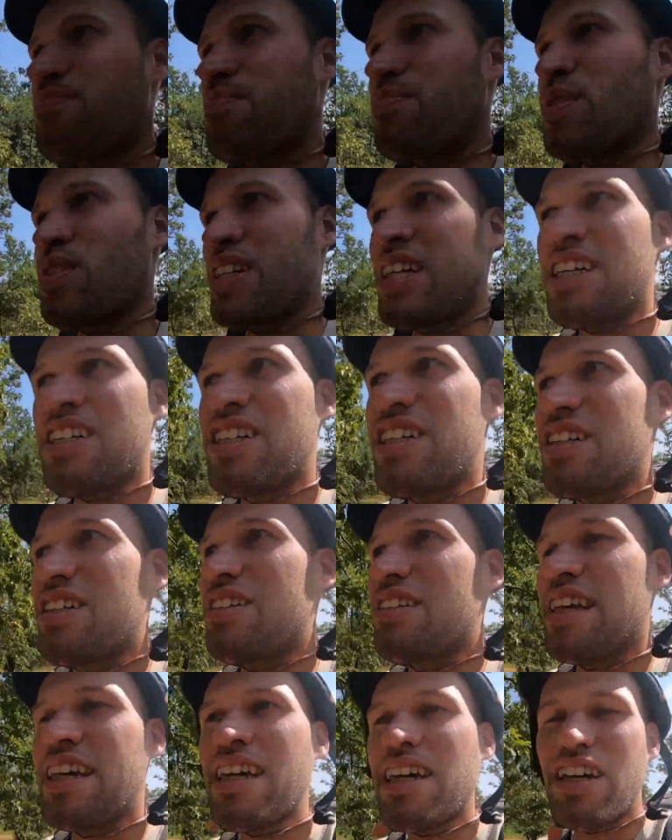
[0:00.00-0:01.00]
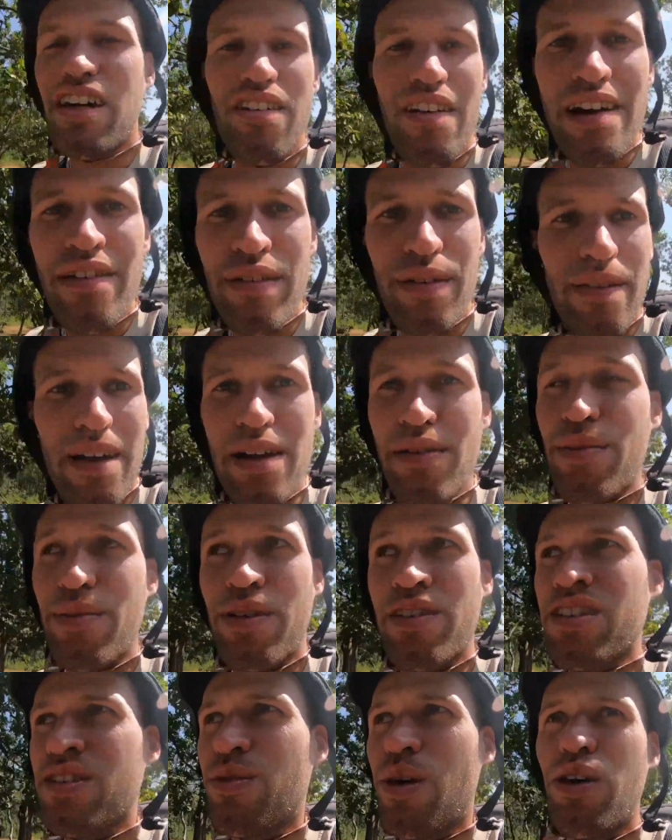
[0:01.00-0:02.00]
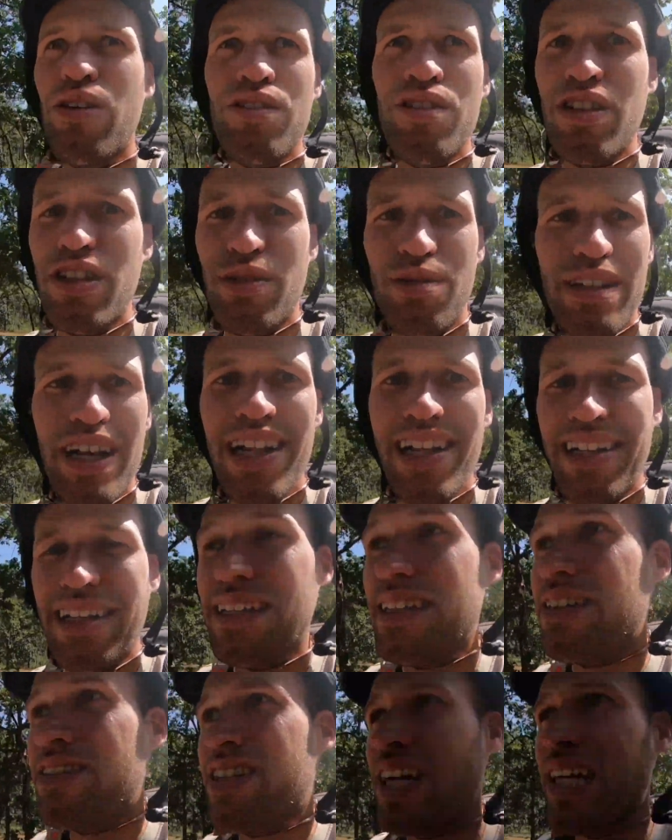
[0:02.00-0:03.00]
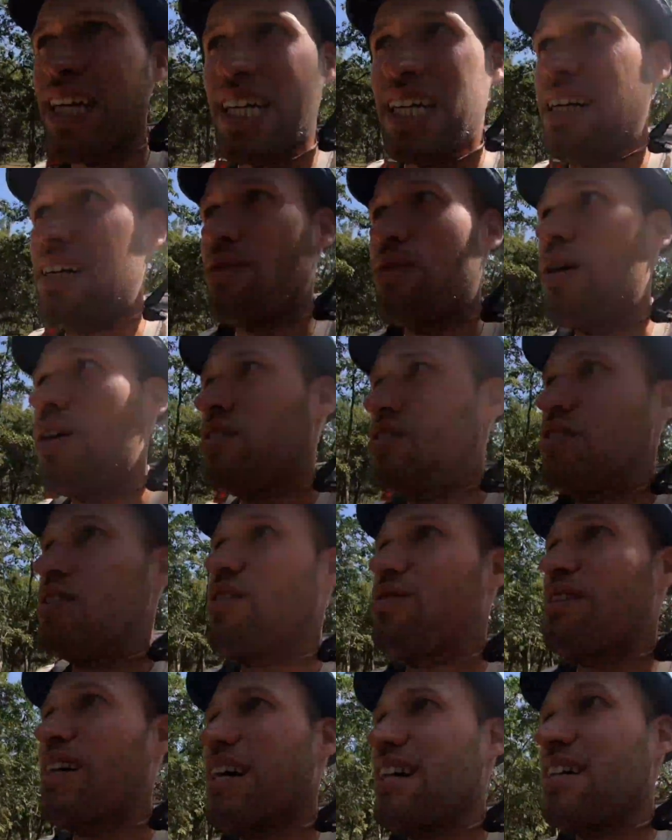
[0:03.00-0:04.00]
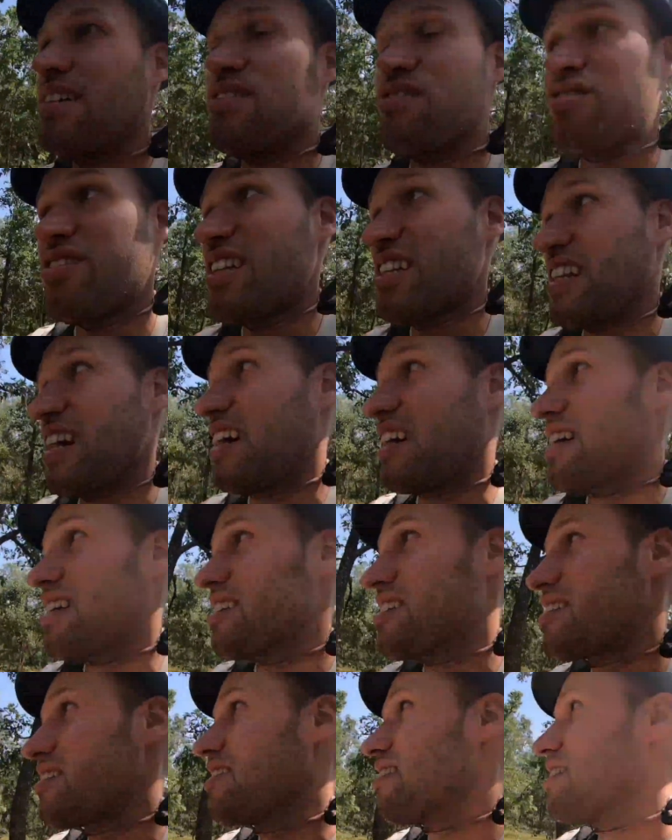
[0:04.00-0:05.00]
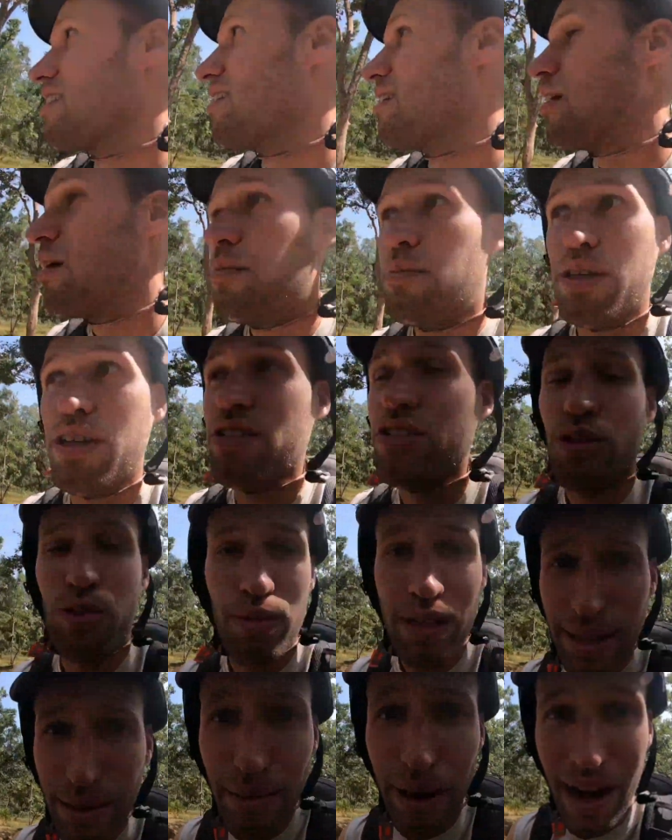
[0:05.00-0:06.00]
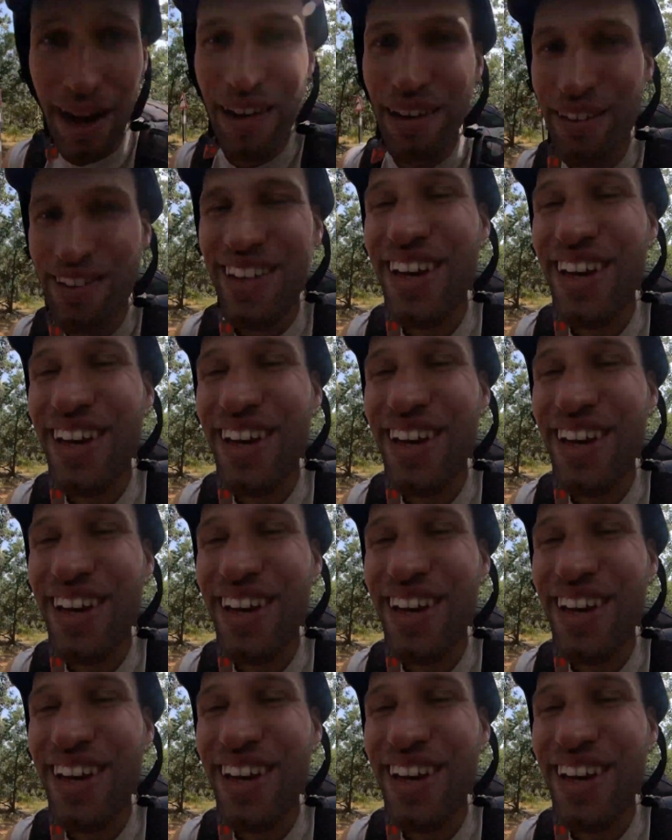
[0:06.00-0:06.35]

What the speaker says: protection. They can go everywhere. If you want to walk to New Delhi, the tiger can walk to New Delhi. It's really nice, but also really wild.